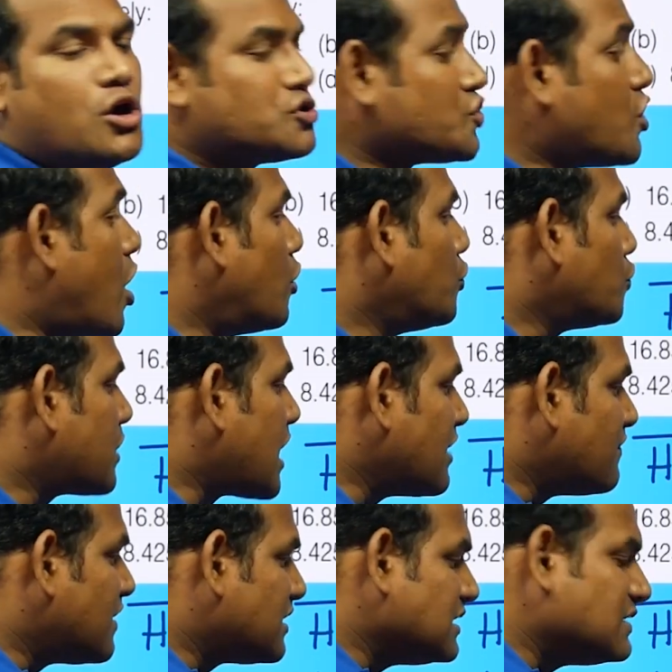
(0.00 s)
So how to
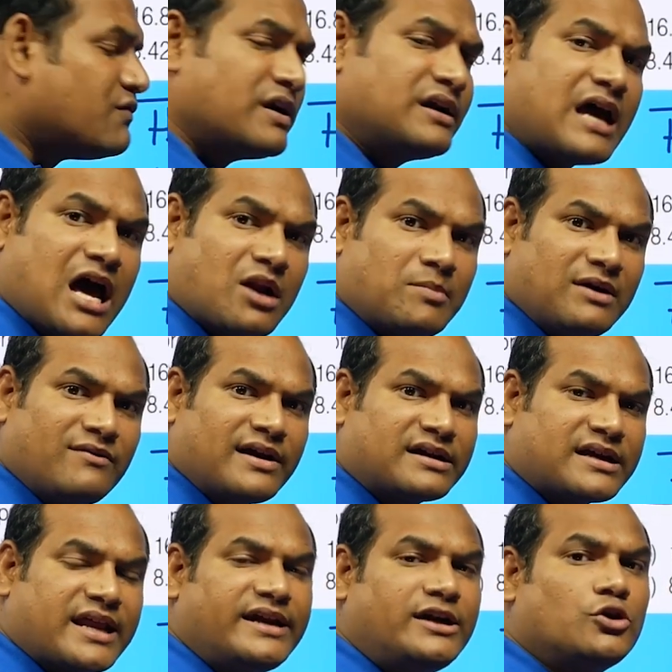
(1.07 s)
convert one normal
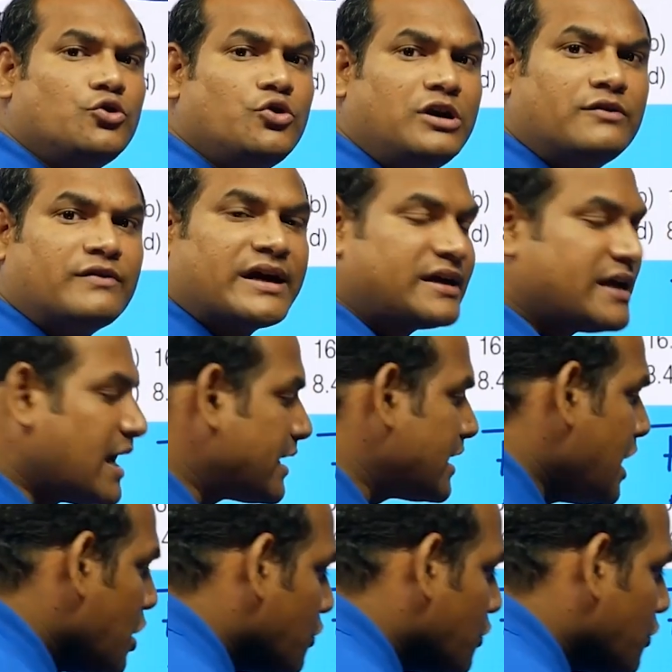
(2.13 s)
vector into unit vector?